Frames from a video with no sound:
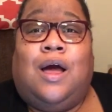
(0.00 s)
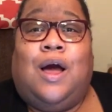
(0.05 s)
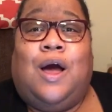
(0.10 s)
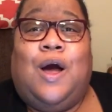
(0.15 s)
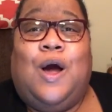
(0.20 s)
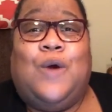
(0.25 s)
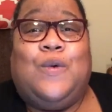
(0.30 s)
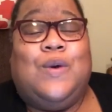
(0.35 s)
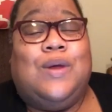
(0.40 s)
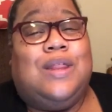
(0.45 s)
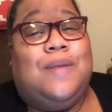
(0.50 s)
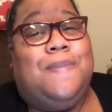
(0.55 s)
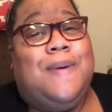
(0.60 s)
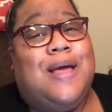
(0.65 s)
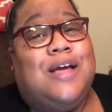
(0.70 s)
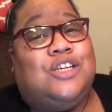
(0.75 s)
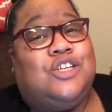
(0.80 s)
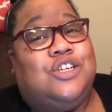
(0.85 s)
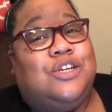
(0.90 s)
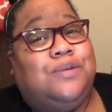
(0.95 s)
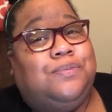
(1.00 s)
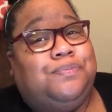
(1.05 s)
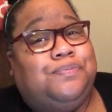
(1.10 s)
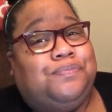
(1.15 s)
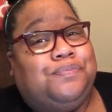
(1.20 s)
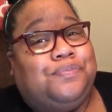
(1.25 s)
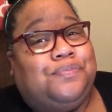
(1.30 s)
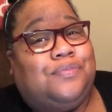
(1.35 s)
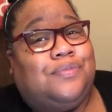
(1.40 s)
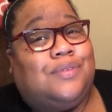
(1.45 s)
Oh, really, Bishop?
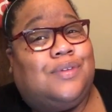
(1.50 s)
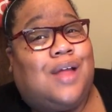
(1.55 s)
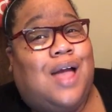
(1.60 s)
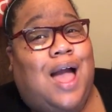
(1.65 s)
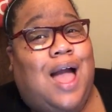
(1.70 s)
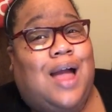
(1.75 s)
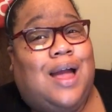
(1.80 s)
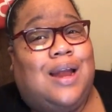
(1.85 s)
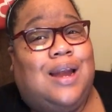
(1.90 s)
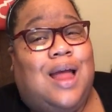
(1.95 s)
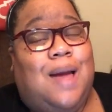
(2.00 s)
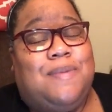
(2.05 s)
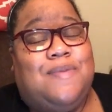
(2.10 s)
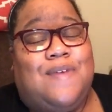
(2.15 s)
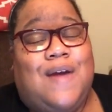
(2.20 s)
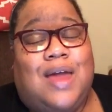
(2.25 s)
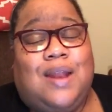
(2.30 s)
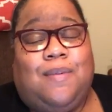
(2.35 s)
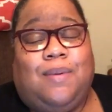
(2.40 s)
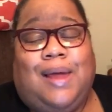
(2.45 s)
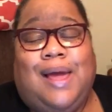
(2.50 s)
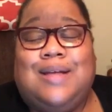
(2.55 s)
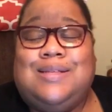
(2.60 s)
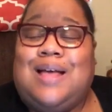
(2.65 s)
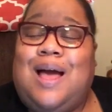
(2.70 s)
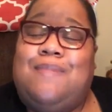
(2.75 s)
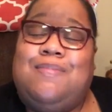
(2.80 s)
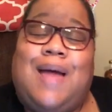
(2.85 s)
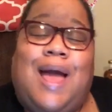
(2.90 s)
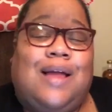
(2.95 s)
I can help you find a place.
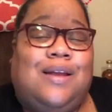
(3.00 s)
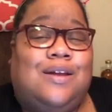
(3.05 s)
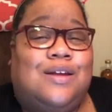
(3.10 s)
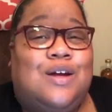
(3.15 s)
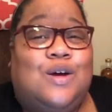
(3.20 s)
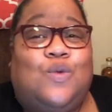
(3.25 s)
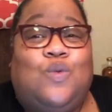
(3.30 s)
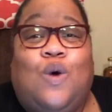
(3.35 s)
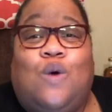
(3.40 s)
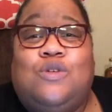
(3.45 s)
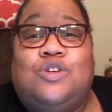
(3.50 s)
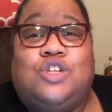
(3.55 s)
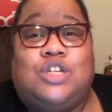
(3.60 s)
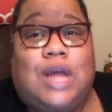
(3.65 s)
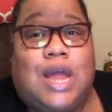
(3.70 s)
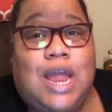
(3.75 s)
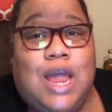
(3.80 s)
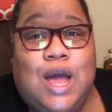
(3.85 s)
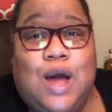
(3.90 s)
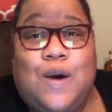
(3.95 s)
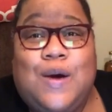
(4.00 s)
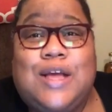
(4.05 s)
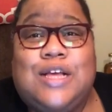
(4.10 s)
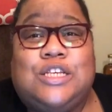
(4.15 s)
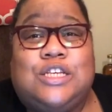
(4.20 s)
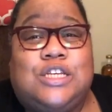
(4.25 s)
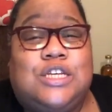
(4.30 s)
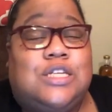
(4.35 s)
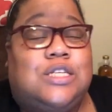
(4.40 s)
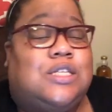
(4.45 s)
I'm like, look, Rochelle
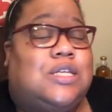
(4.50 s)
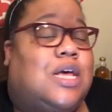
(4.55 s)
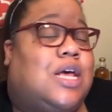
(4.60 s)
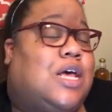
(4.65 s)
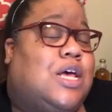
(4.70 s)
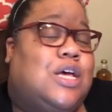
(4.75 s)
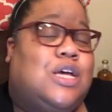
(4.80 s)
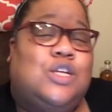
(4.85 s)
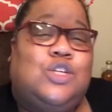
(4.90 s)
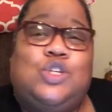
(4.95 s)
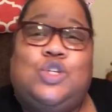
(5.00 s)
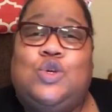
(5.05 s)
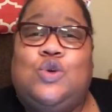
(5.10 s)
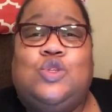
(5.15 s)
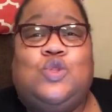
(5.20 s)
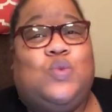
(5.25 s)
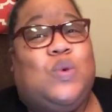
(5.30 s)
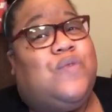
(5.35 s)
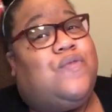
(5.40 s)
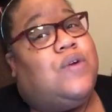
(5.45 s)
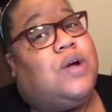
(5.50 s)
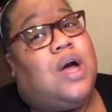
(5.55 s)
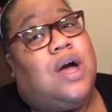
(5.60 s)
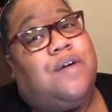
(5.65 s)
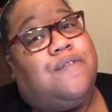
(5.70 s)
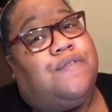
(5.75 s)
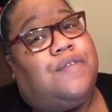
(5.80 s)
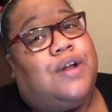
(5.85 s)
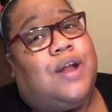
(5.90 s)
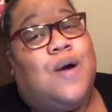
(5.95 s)
is just too sweet for
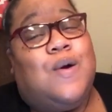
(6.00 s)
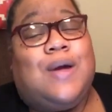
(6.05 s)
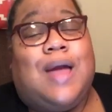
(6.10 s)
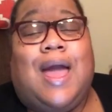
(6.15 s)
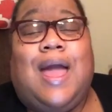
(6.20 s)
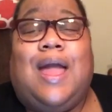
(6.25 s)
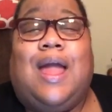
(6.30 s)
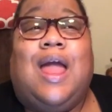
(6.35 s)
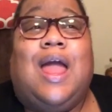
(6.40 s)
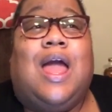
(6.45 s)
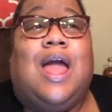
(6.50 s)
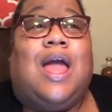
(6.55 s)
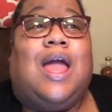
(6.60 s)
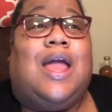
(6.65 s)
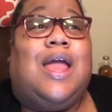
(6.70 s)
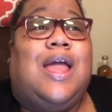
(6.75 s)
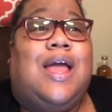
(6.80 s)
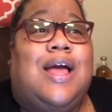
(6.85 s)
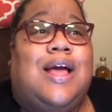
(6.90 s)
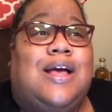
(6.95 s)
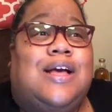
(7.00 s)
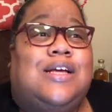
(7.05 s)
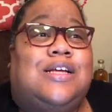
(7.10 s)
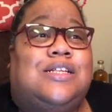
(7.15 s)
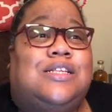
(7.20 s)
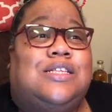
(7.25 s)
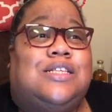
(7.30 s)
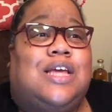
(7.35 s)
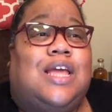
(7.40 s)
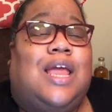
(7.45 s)
comfort, okay?
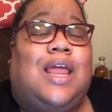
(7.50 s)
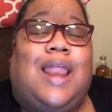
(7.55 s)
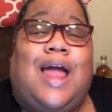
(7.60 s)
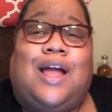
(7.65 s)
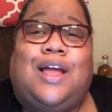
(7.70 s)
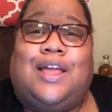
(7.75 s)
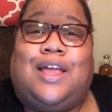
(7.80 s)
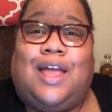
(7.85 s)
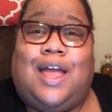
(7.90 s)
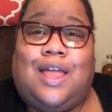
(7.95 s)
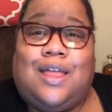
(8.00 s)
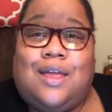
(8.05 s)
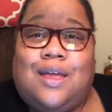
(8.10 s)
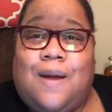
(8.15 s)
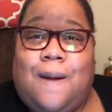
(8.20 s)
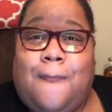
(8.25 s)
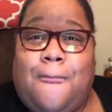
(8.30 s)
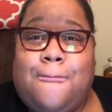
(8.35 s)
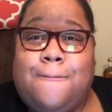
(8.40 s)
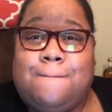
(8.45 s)
And he like, can you?